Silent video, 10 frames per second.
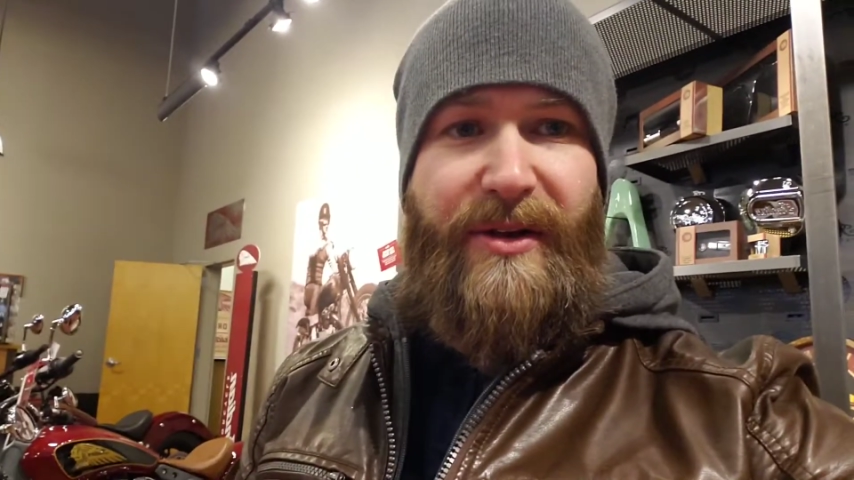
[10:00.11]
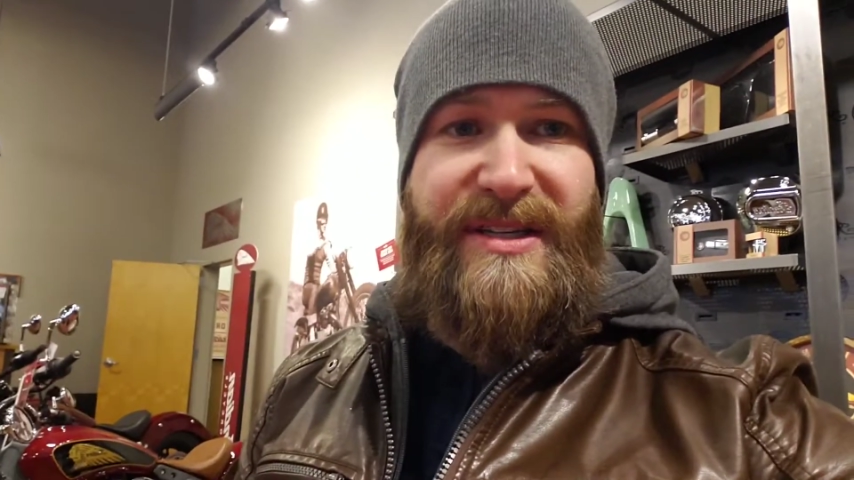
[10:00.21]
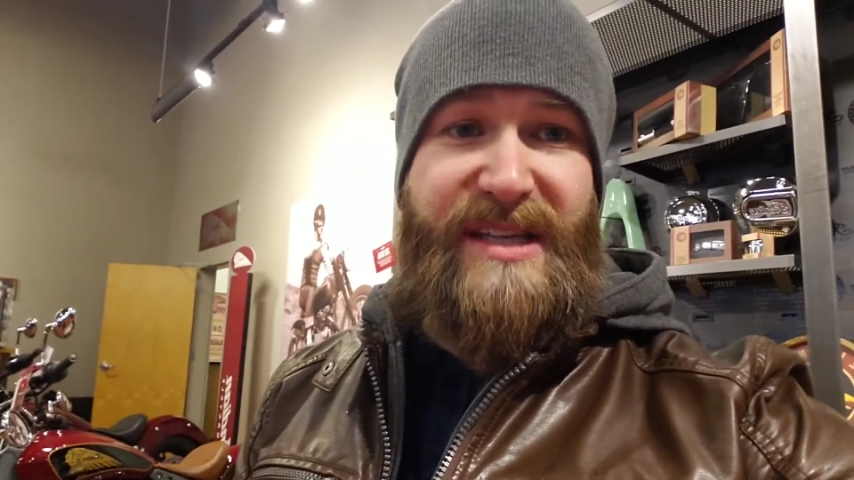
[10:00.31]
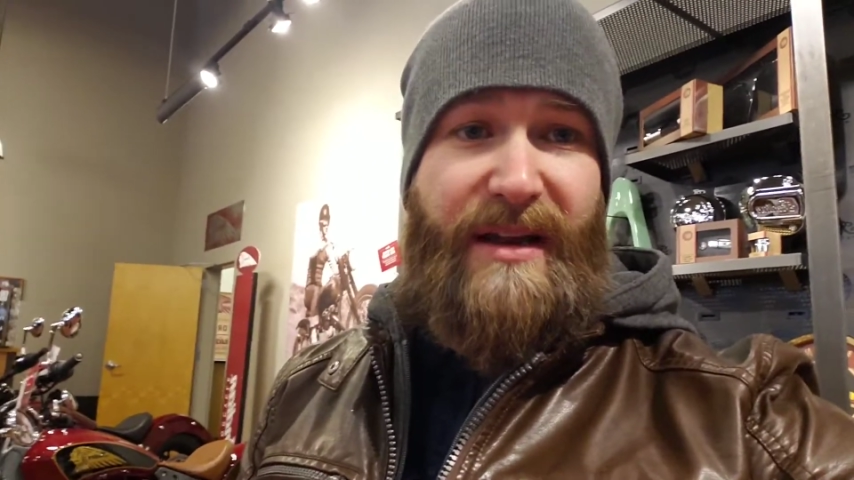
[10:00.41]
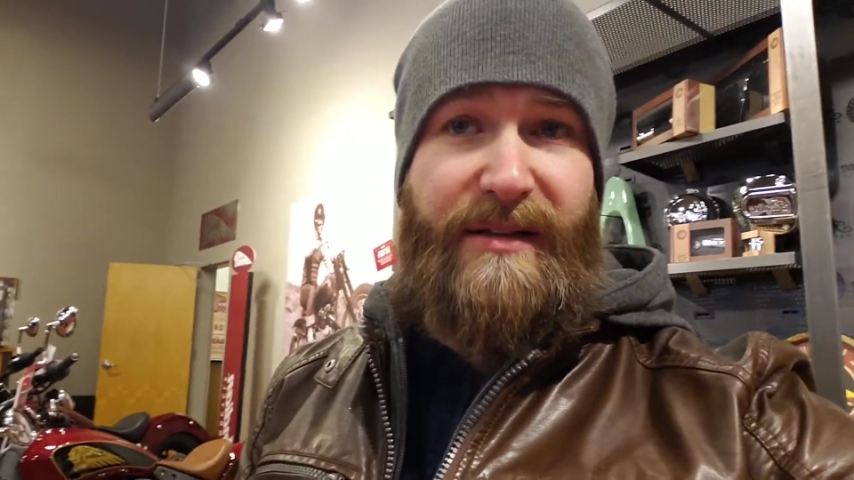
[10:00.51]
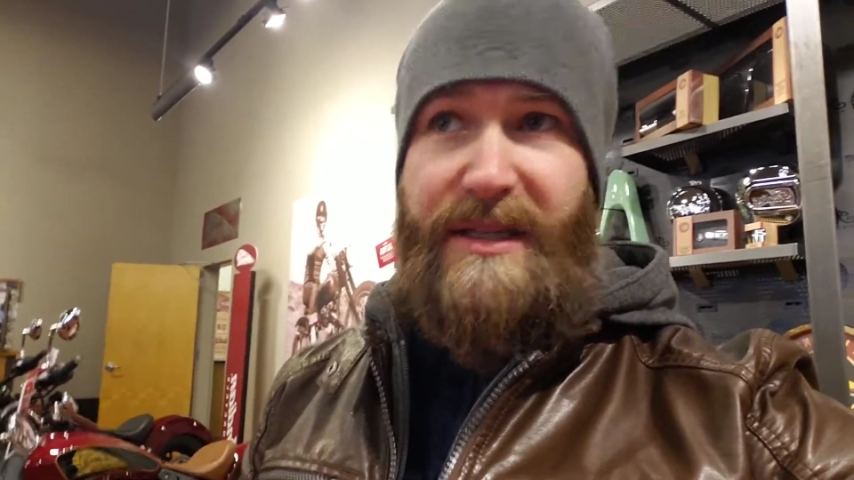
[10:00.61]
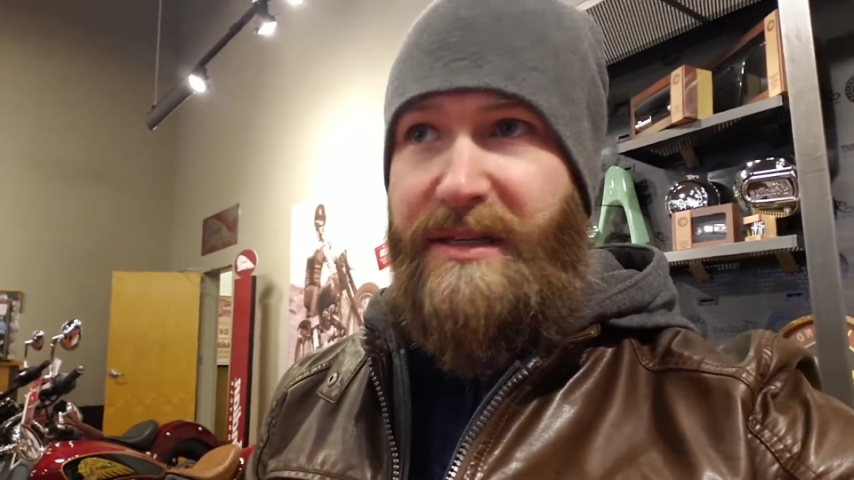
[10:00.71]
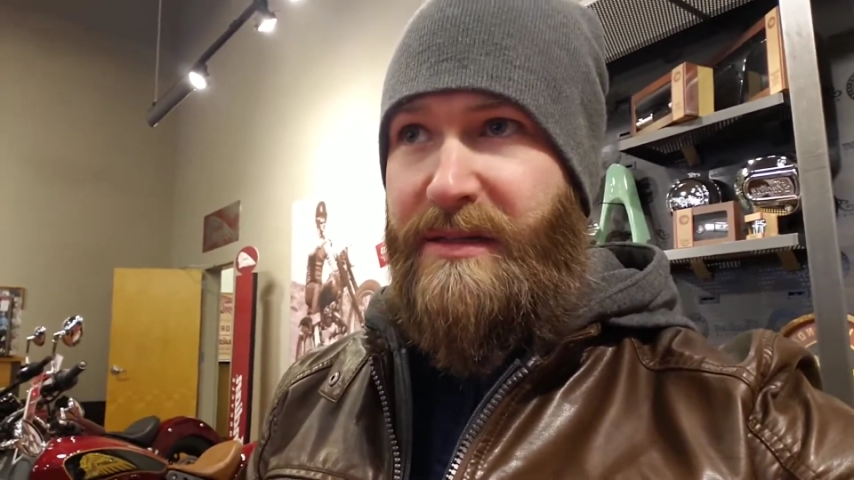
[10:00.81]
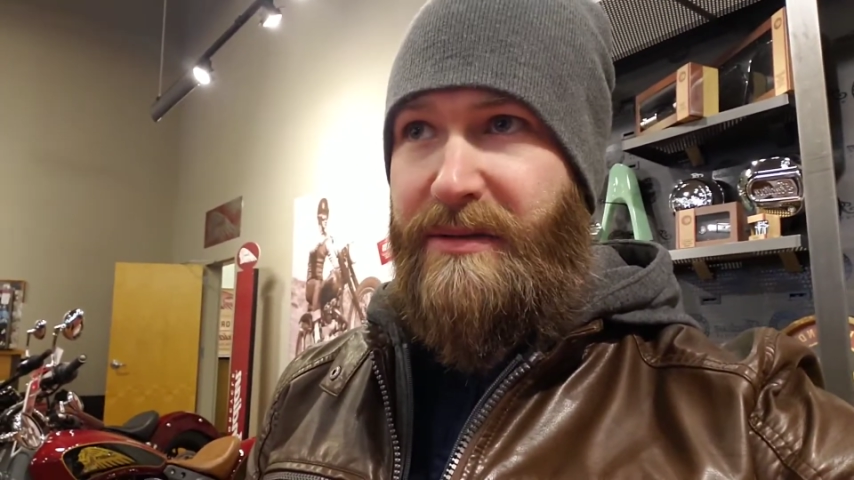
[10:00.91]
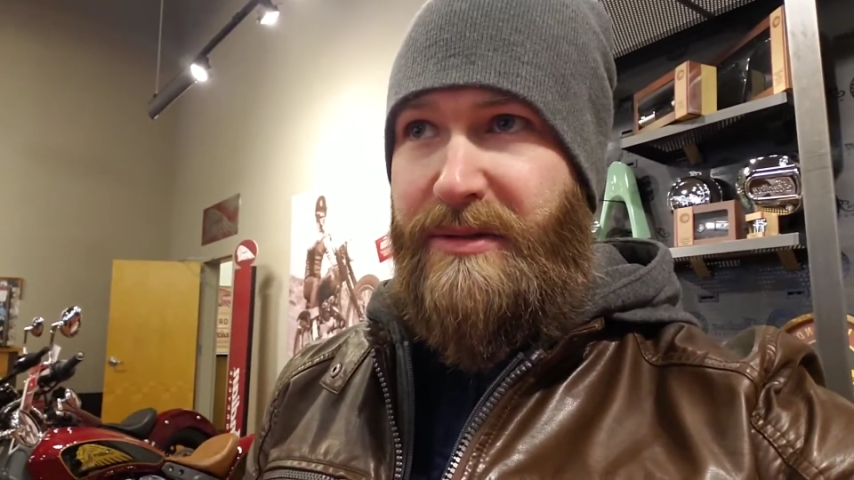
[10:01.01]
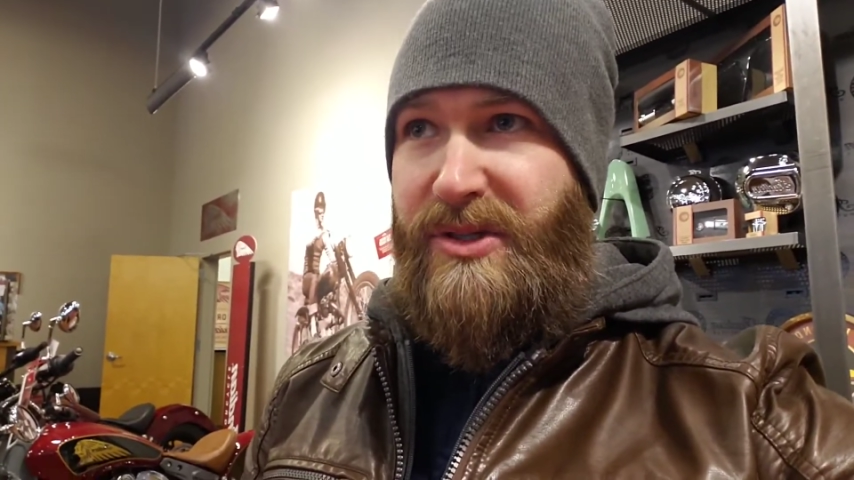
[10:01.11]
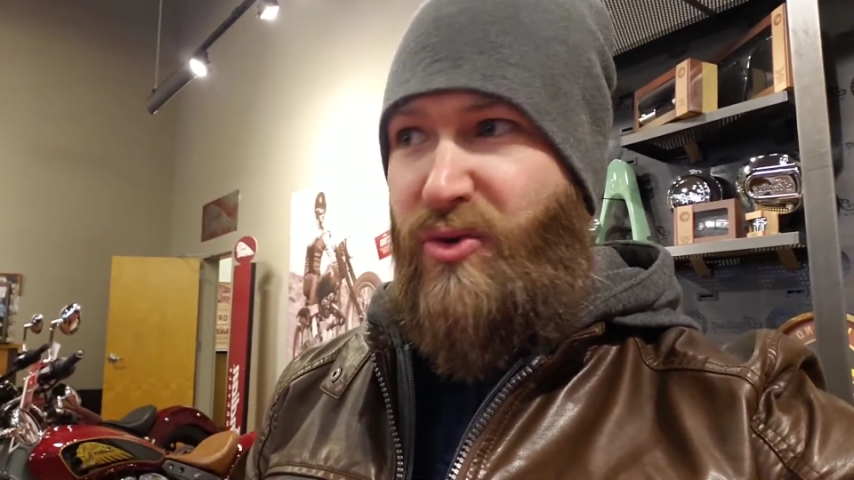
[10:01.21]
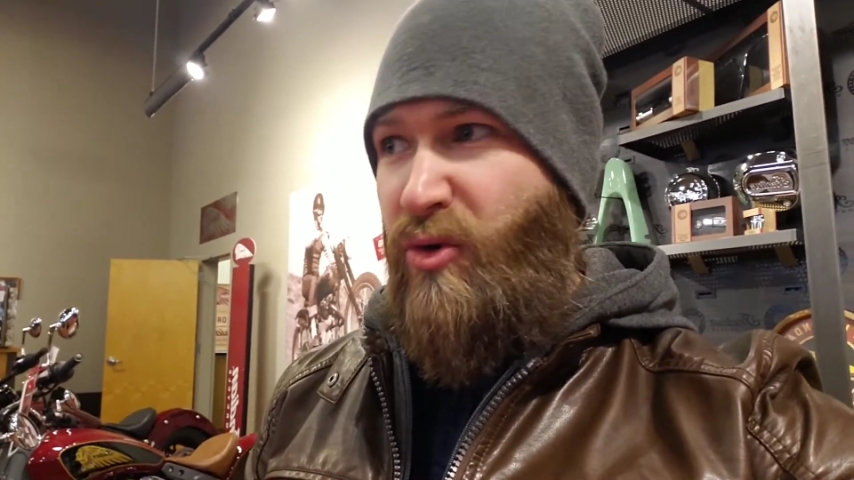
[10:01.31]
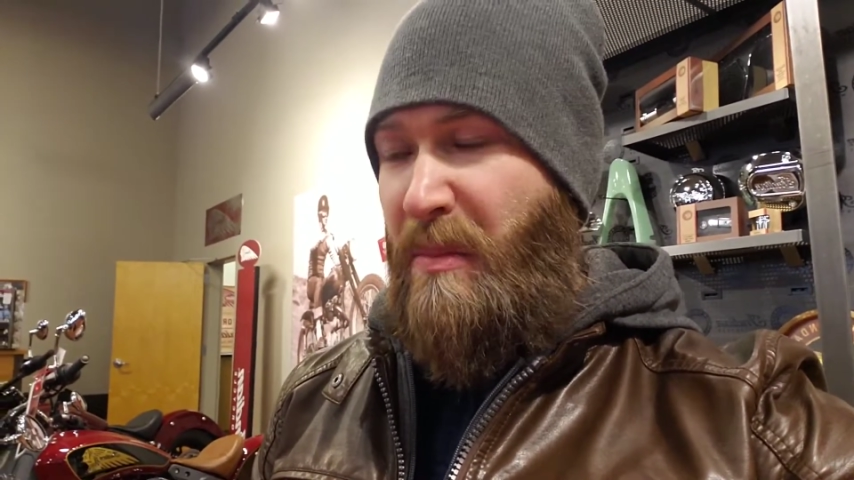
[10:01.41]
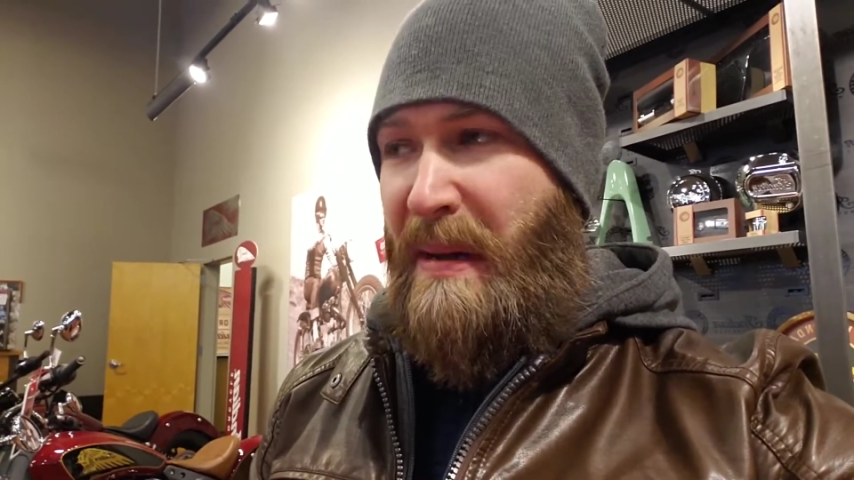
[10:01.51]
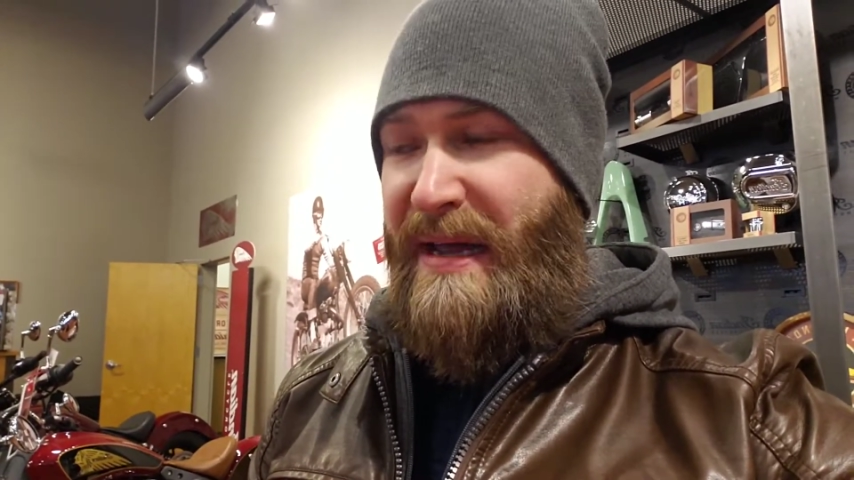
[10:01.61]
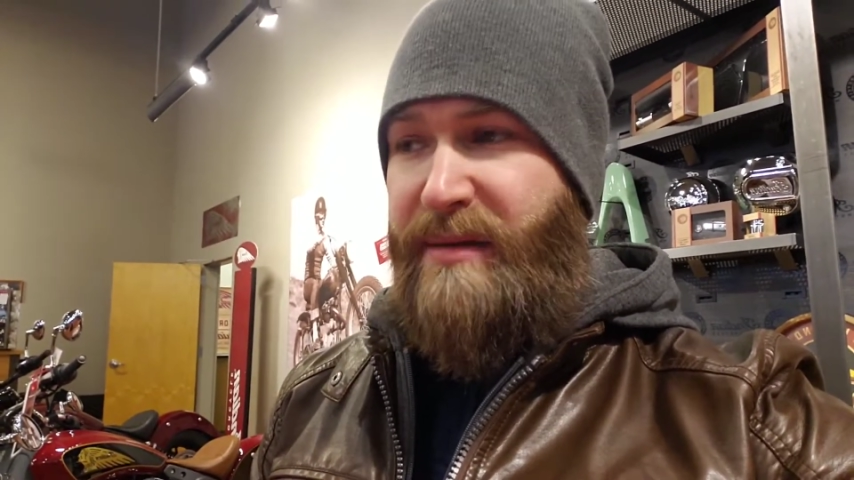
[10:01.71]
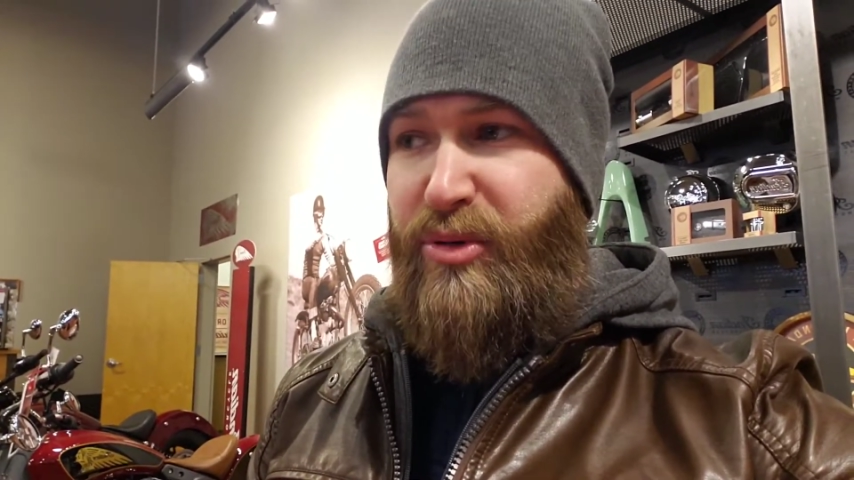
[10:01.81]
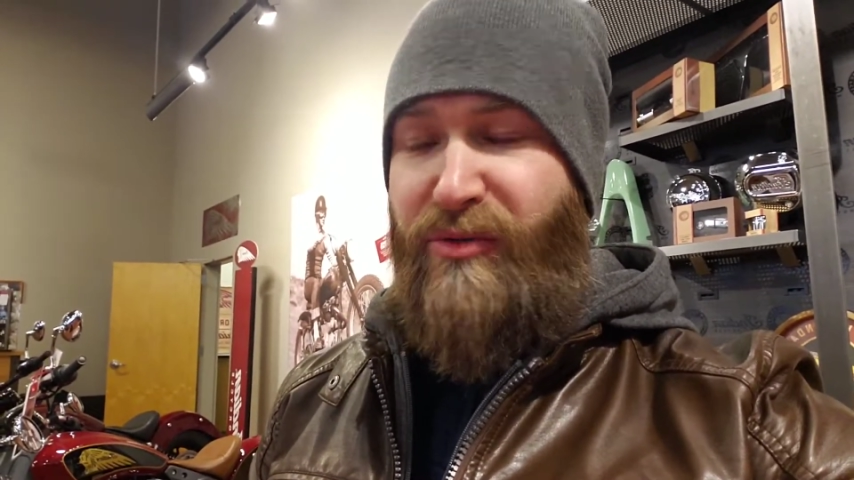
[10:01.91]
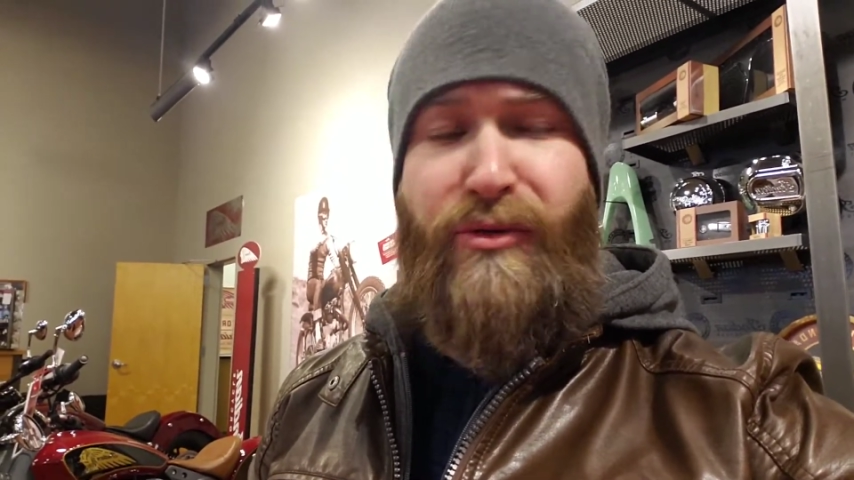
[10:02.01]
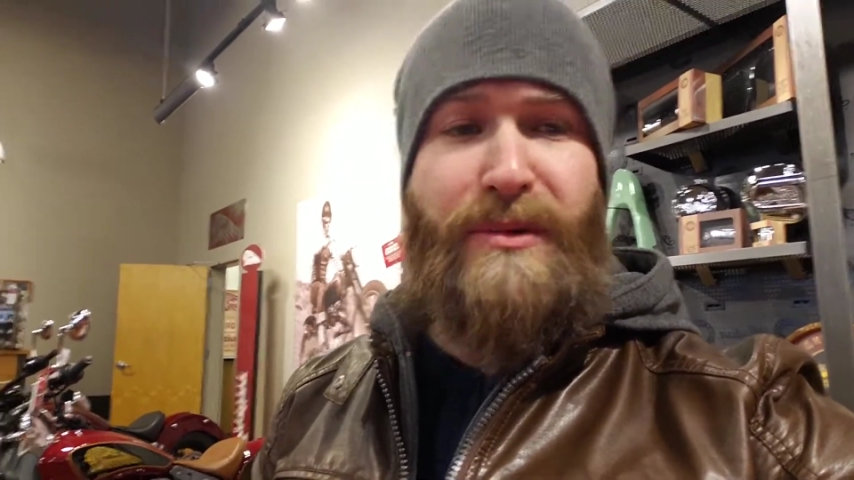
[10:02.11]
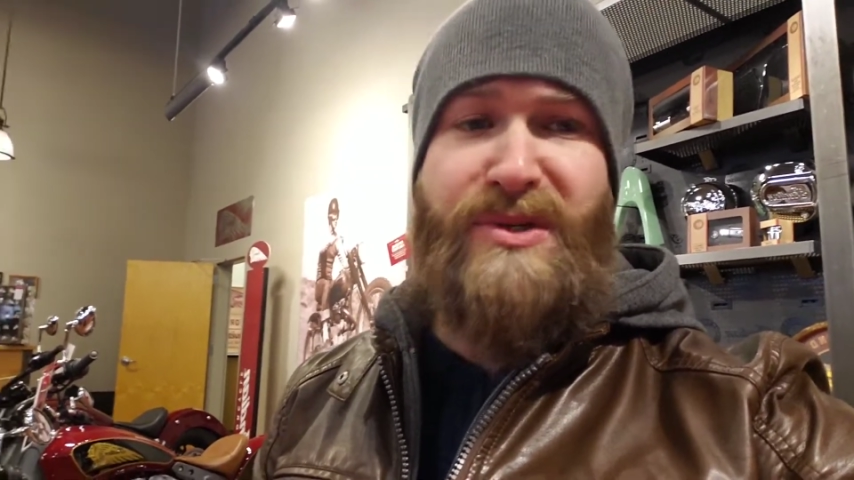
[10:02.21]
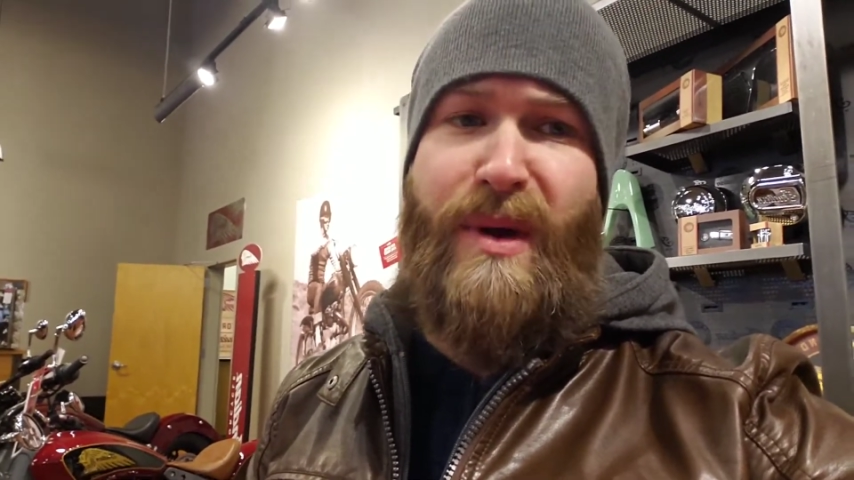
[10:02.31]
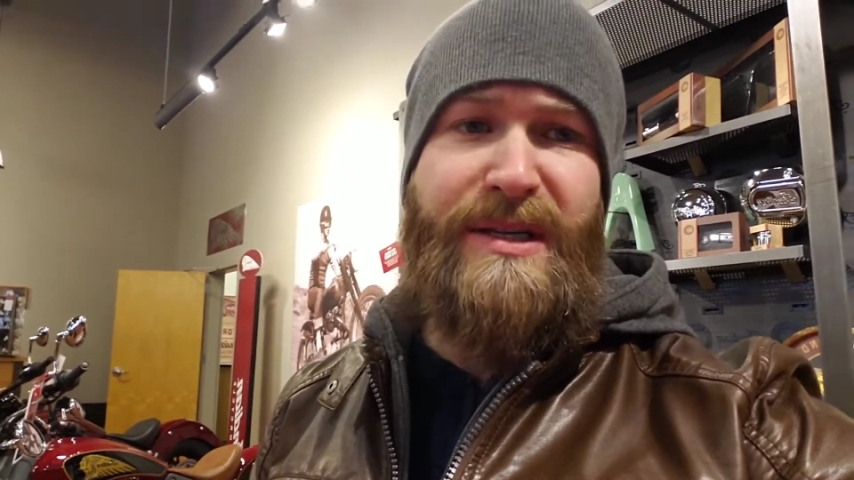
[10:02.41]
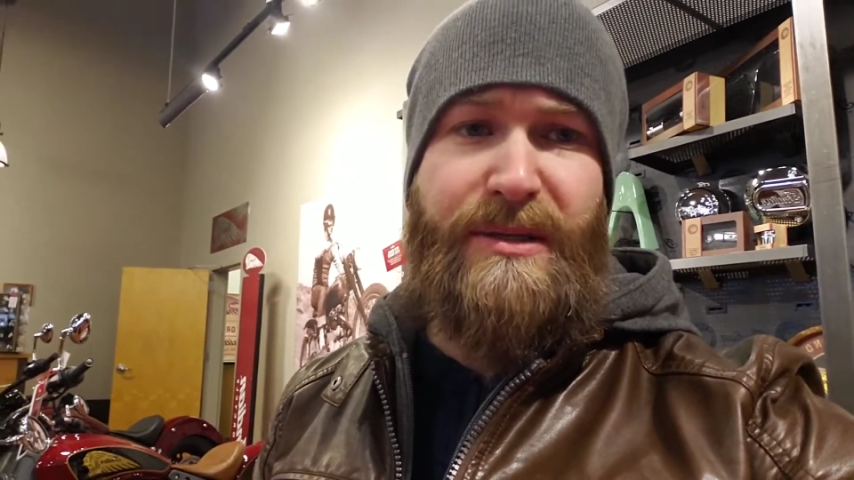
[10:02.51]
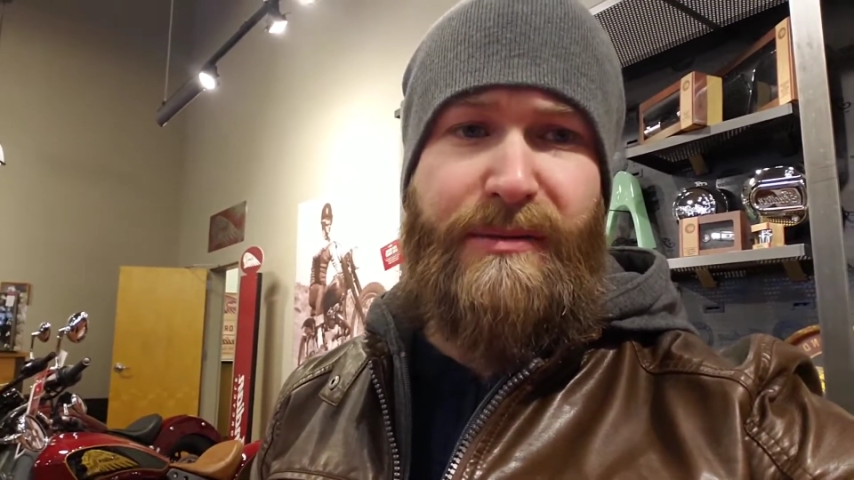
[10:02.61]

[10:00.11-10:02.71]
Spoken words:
Aesthetically, it was a cool bike. Performance-wise, it